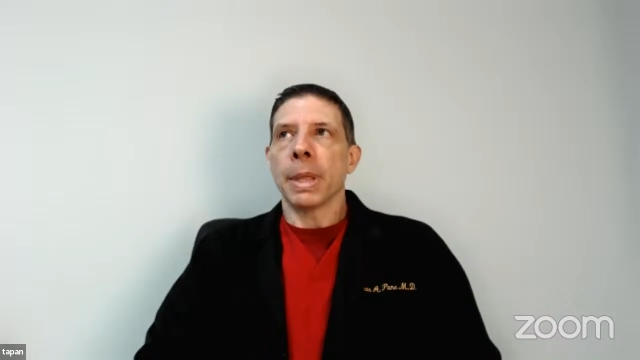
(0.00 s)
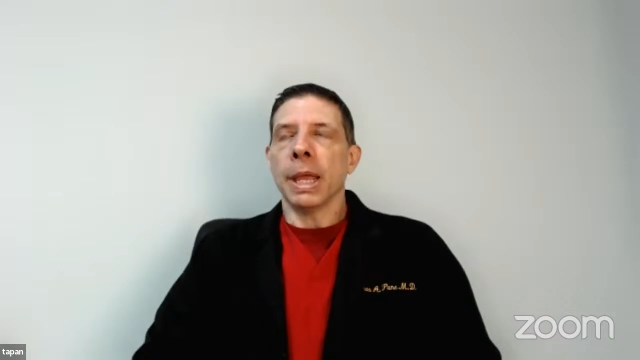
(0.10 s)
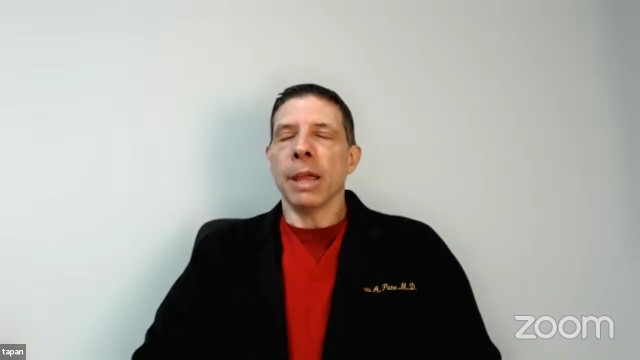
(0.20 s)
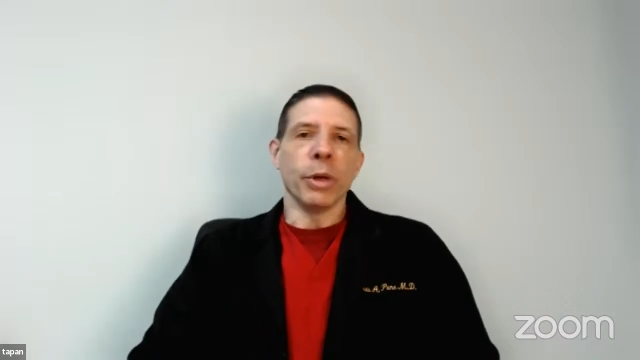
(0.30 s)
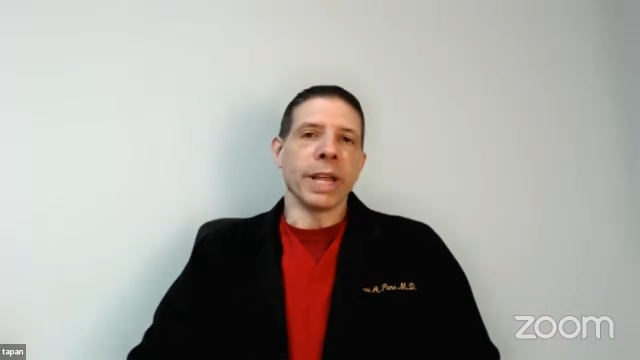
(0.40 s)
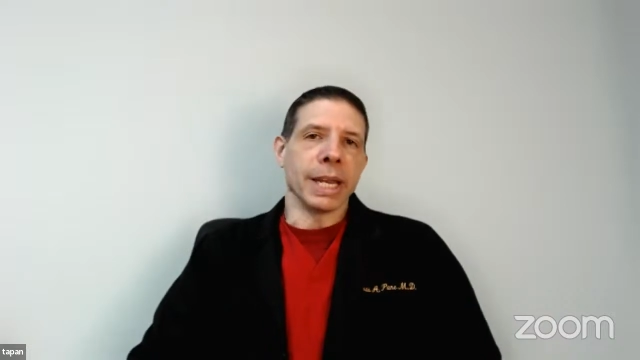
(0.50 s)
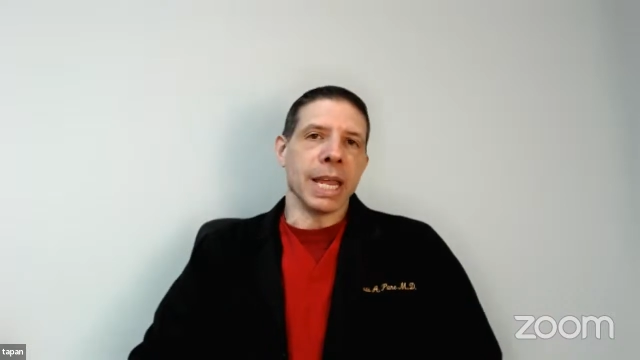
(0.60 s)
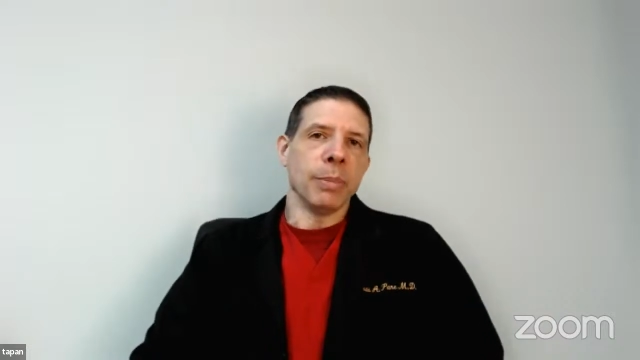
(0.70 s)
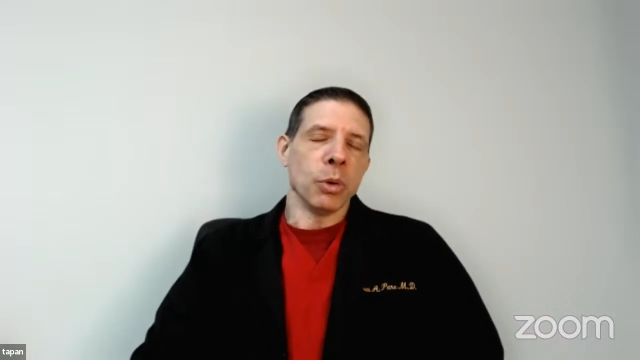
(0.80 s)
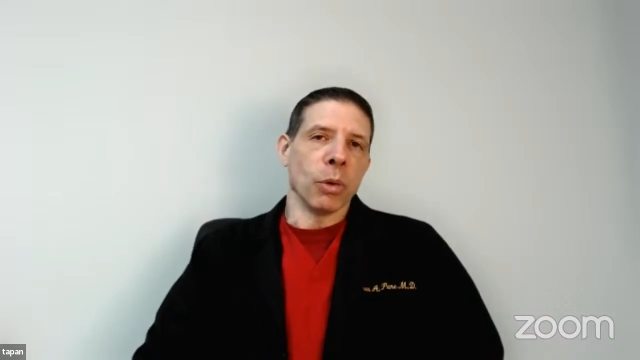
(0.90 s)
if we can
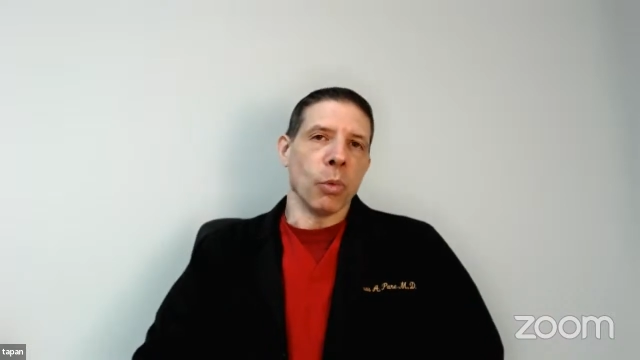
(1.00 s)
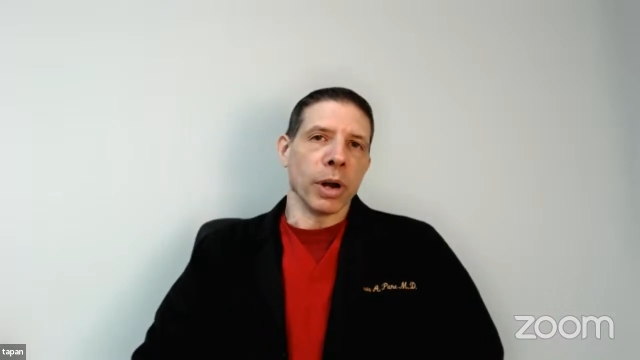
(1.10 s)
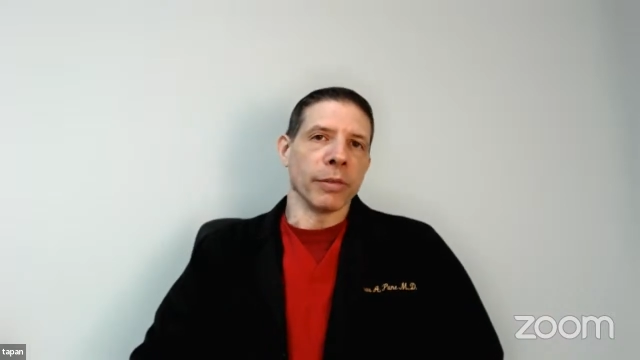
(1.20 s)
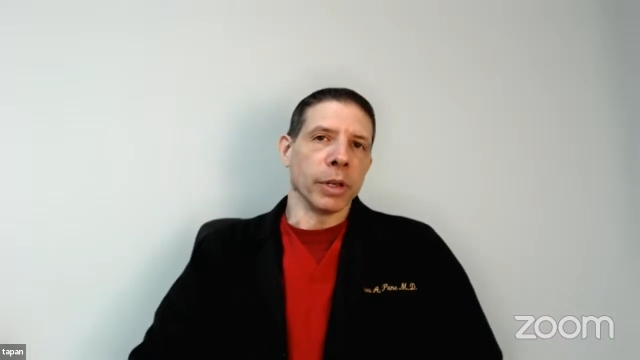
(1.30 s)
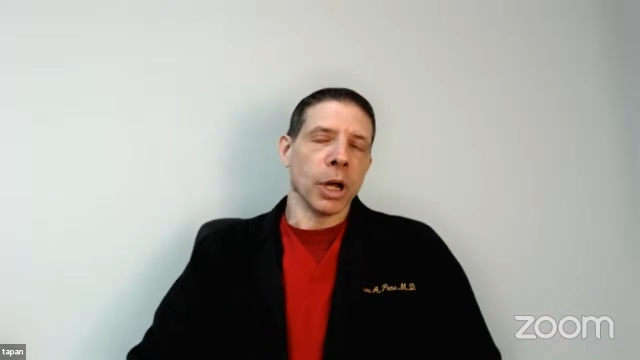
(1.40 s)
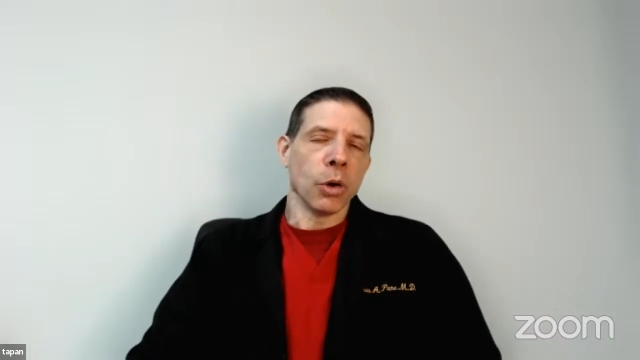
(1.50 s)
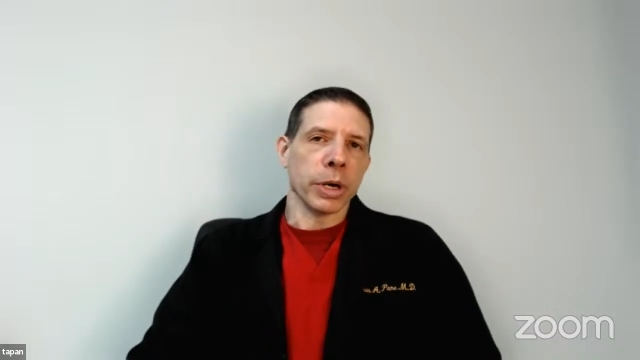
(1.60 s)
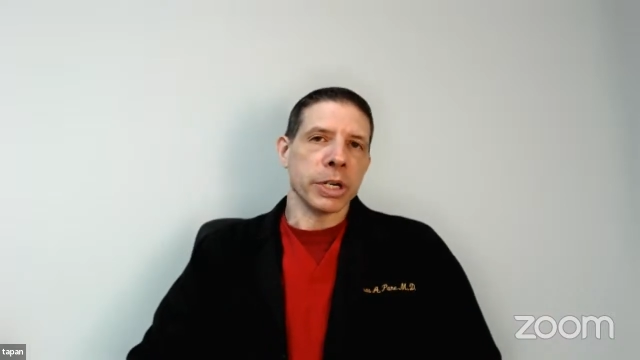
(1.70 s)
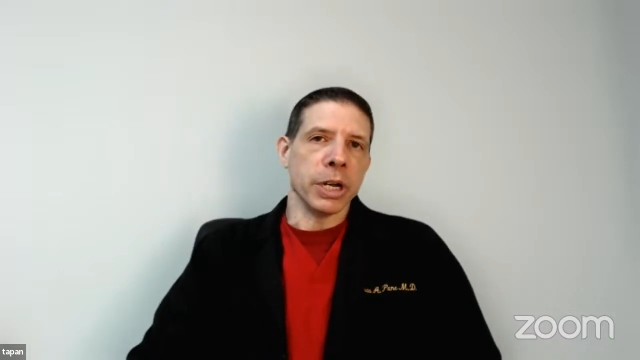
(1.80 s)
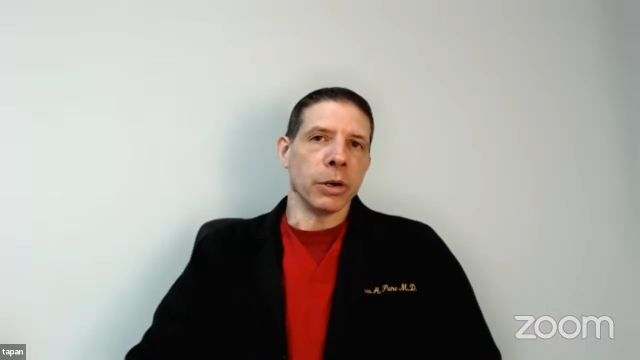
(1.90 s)
keep you at one of the
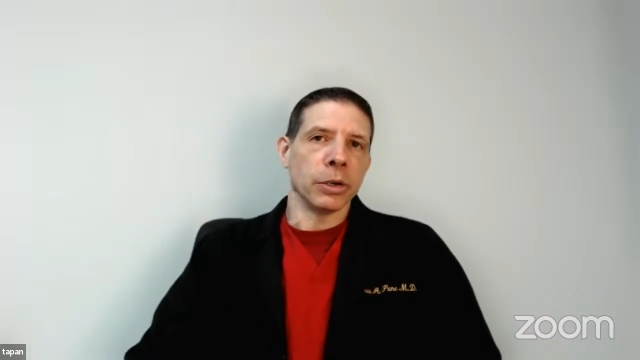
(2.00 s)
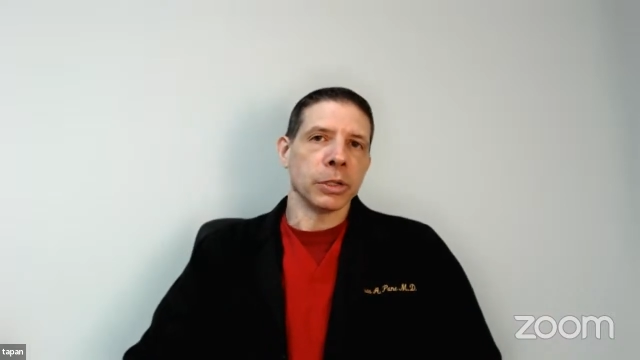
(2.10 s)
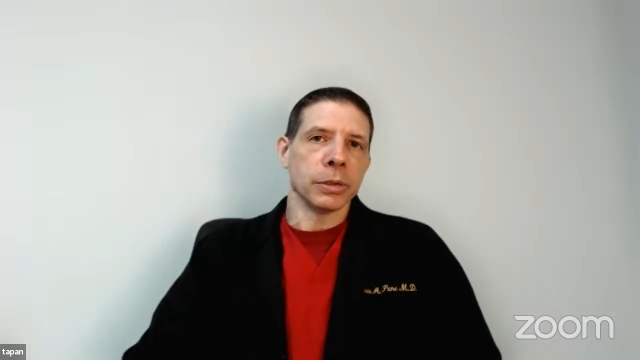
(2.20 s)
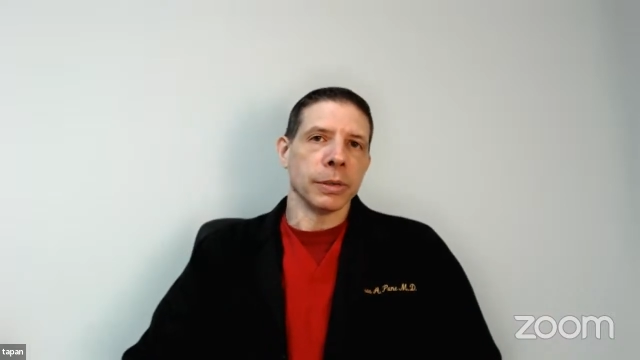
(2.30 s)
lower tiers,